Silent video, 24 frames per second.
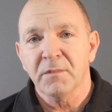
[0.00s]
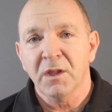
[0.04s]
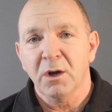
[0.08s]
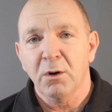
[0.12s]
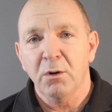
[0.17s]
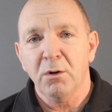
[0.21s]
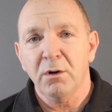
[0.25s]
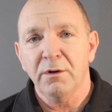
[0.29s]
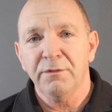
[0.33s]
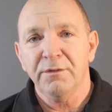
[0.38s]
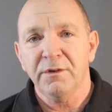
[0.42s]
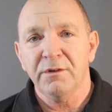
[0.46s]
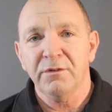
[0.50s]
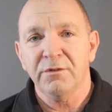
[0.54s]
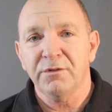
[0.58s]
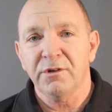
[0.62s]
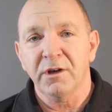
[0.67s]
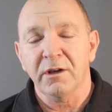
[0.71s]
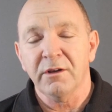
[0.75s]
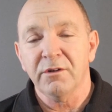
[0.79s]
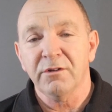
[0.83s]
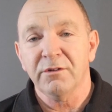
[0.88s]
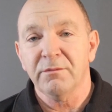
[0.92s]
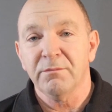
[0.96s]
or if it's
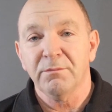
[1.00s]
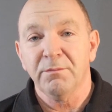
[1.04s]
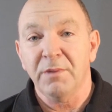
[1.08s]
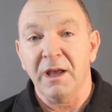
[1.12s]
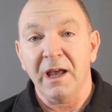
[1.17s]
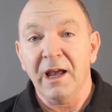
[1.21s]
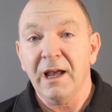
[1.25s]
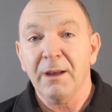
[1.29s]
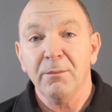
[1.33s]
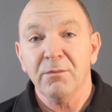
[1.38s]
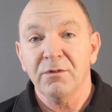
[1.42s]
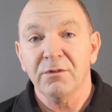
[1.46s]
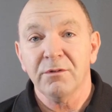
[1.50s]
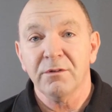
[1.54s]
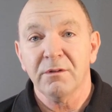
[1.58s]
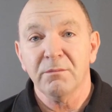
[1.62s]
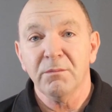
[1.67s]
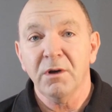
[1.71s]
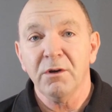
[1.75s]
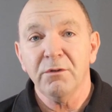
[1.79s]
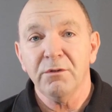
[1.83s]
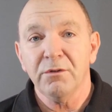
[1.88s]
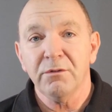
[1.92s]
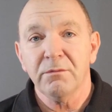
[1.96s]
just perhaps the
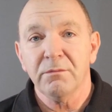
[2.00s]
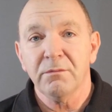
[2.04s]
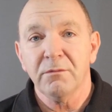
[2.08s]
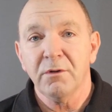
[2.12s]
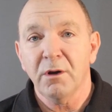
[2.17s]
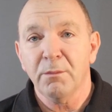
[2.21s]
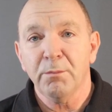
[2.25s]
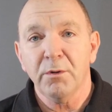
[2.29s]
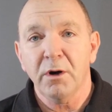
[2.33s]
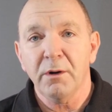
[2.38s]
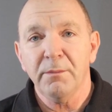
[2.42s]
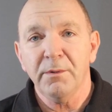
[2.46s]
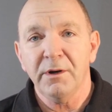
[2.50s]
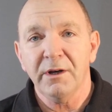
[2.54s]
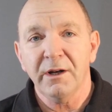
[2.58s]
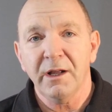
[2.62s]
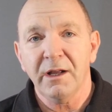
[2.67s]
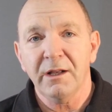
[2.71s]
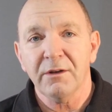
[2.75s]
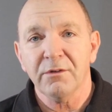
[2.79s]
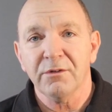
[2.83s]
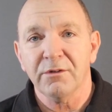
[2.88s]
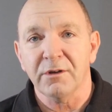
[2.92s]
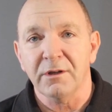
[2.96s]
most appropriate
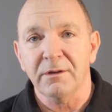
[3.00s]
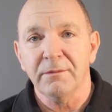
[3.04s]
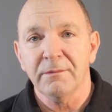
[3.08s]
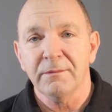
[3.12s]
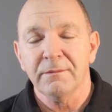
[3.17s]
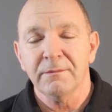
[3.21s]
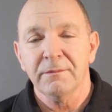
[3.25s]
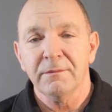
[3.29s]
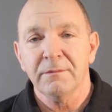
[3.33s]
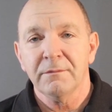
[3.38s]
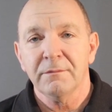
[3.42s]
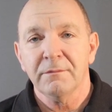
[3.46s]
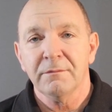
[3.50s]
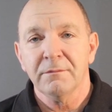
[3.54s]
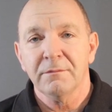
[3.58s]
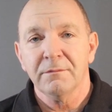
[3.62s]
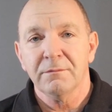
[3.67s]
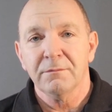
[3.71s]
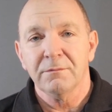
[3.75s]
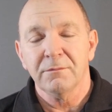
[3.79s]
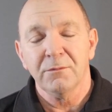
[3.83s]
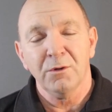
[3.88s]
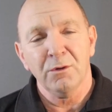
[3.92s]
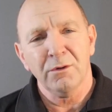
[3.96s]
answer,
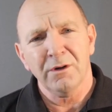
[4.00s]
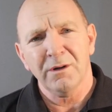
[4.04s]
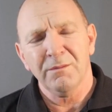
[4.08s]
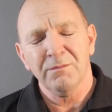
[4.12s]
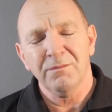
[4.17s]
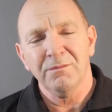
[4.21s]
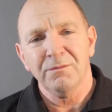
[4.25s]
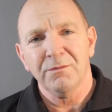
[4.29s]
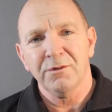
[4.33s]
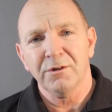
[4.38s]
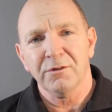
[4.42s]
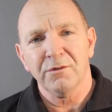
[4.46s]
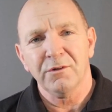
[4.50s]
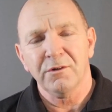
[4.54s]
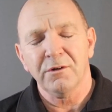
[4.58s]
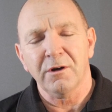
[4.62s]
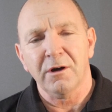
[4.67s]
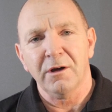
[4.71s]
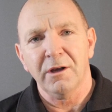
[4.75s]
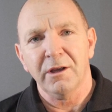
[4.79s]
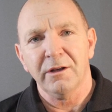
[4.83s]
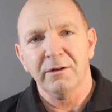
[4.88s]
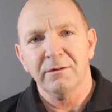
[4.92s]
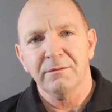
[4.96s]
or I'm just
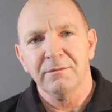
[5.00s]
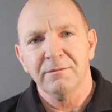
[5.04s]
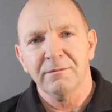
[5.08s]
tired.